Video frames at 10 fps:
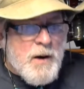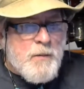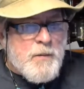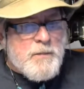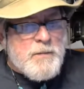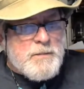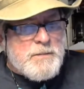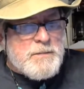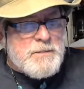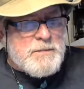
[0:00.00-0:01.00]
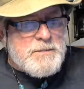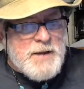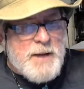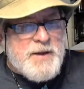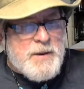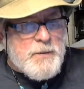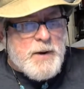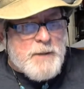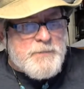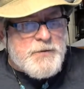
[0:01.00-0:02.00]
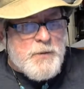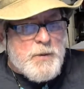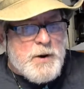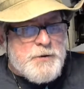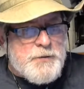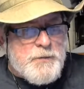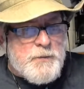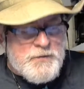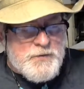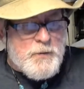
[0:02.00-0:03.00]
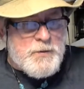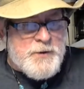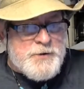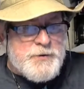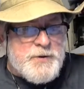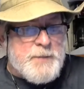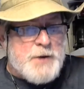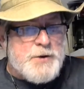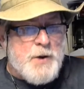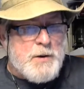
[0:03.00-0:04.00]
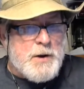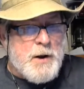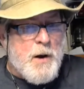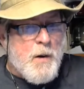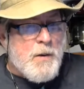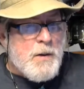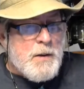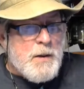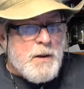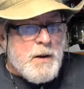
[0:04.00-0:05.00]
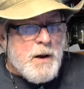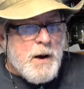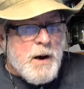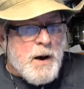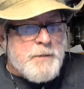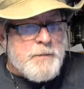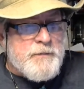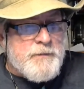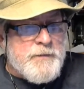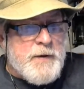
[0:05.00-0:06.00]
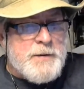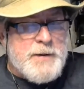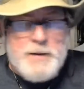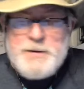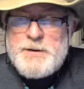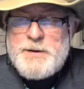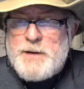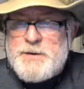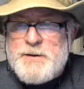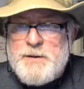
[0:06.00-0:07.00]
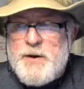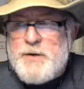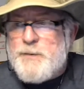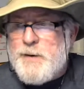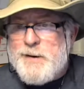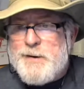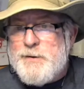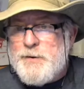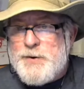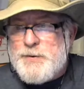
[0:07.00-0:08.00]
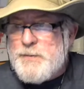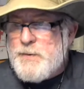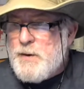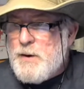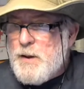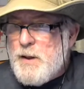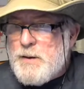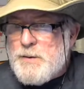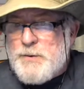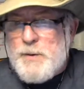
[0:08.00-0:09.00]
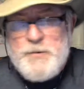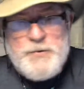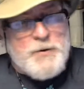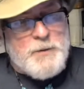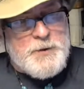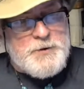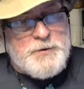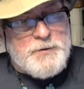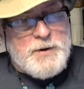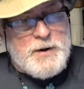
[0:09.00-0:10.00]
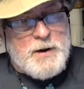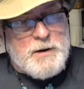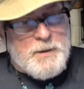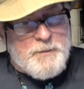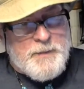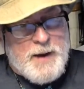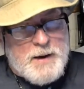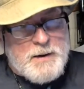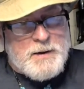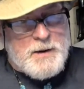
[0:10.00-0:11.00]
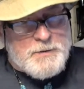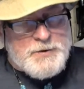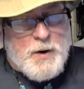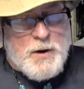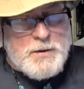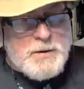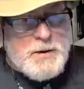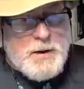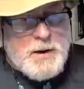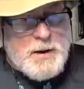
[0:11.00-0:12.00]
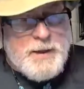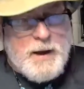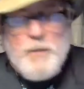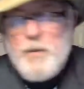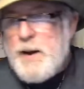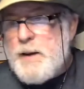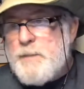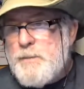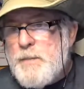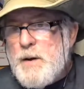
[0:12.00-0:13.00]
Oh, Debbie, when I'm showing pictures, I'm not talking at all. I found out that that's the best way to cure it. So I'm going to show a picture, and then I'll come back, and then I'll talk. That way,